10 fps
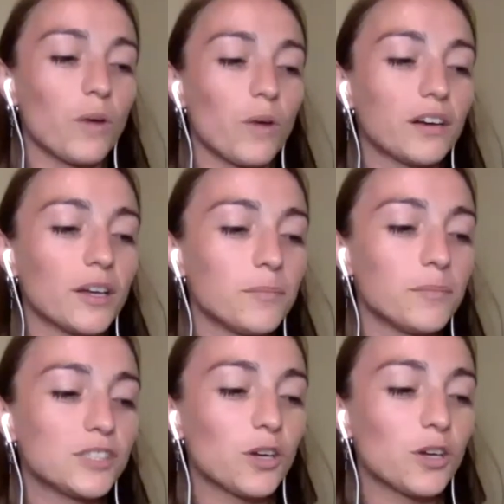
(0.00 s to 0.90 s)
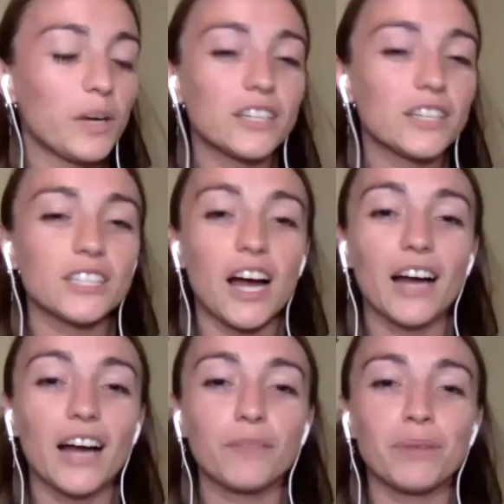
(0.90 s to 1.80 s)
Welcome to Queer
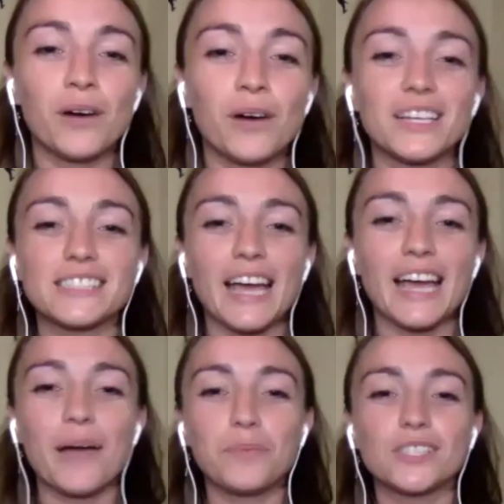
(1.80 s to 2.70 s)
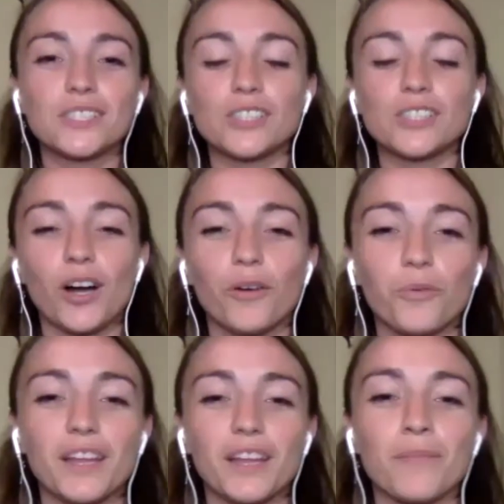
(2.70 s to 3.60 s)
Talk, bonus episode
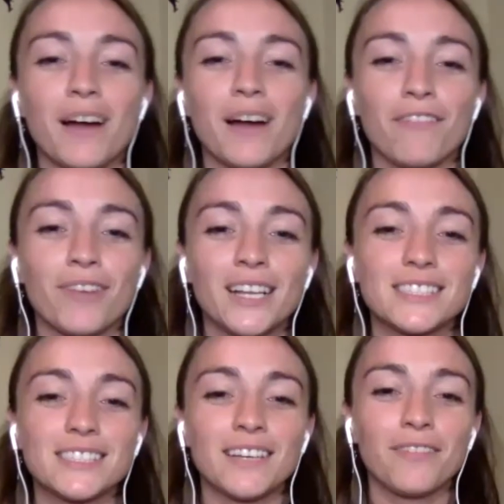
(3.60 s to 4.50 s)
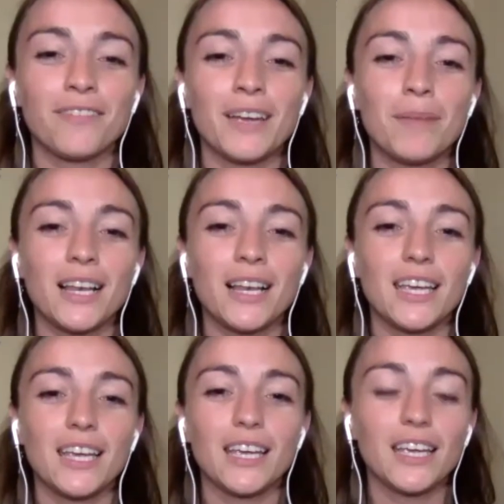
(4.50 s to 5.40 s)
with my friends and
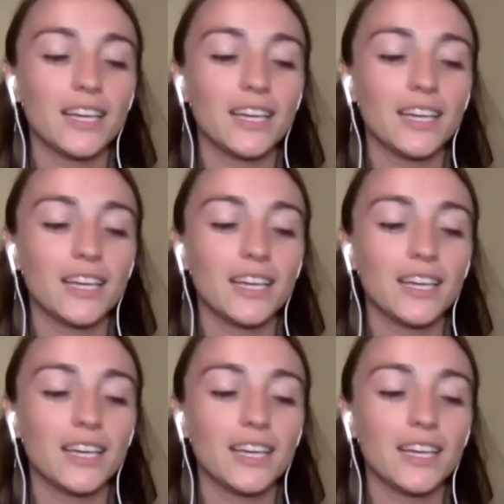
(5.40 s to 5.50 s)
family.